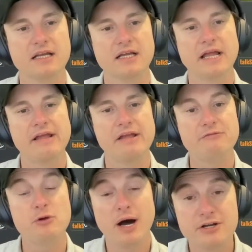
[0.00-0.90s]
If
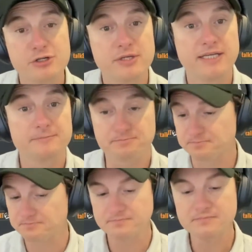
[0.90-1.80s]
you are new here,
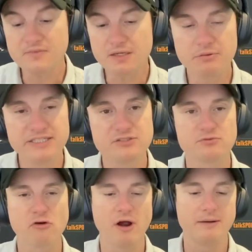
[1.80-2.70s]
please
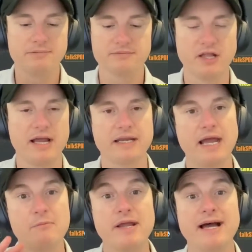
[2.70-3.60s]
subscribe, like,
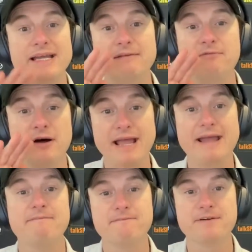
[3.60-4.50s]
and we are here for
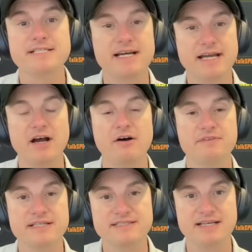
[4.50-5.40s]
every day of
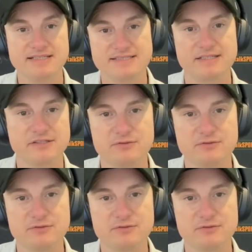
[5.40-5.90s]
this test series.